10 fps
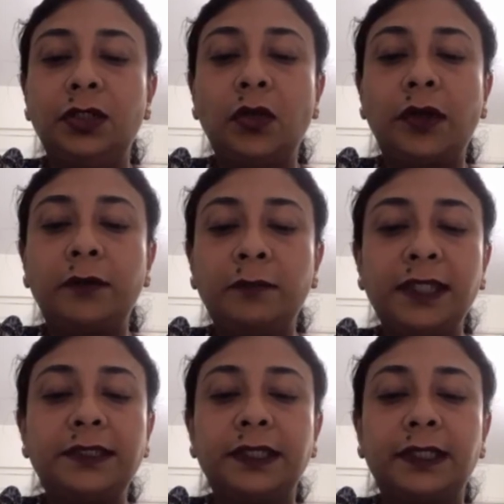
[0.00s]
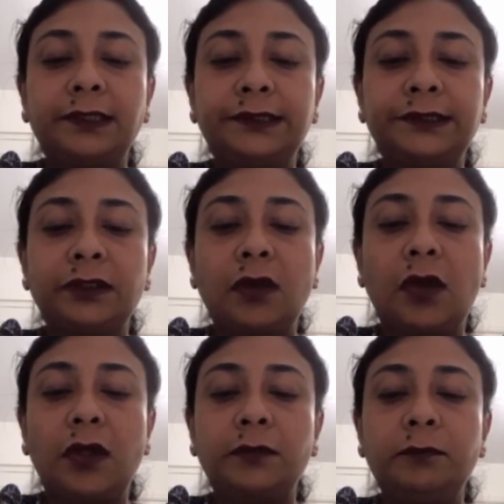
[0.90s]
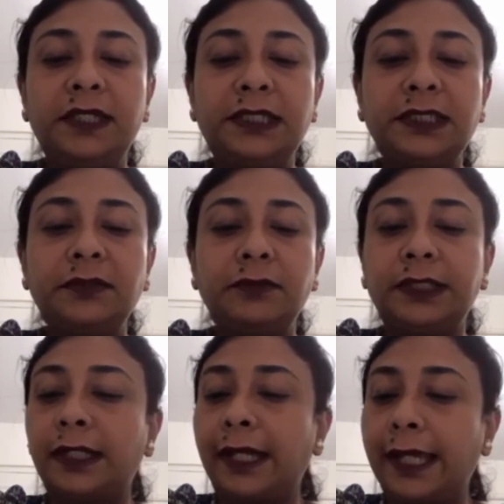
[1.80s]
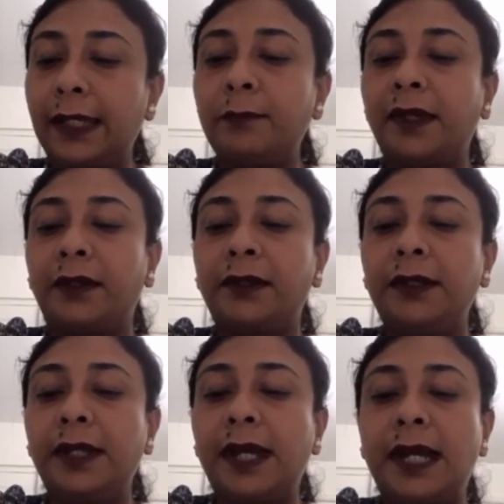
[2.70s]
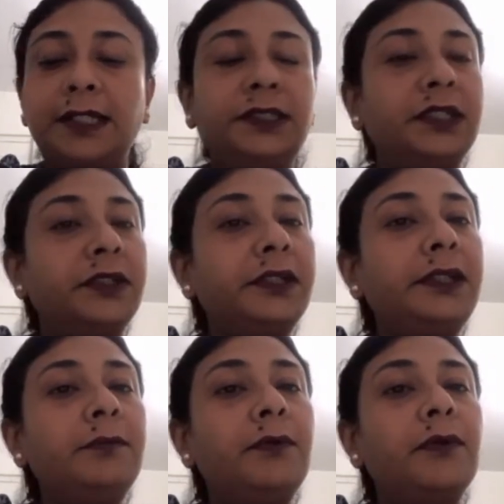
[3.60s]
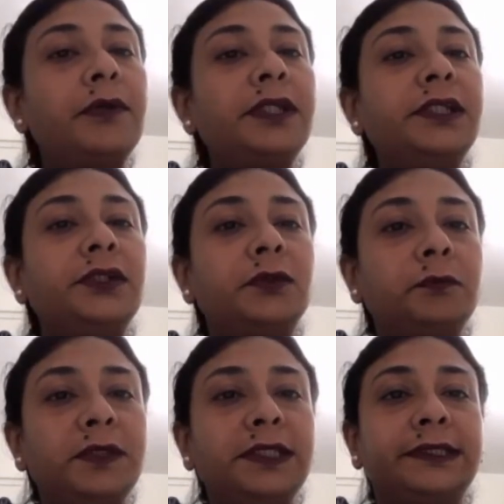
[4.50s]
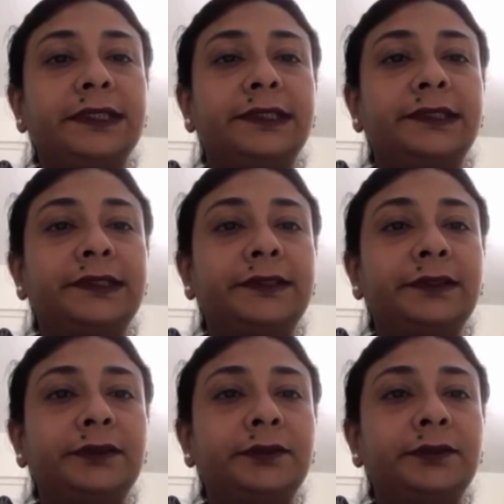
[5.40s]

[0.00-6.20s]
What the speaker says: nonmetals on beating with a hammer are generally broken into pieces.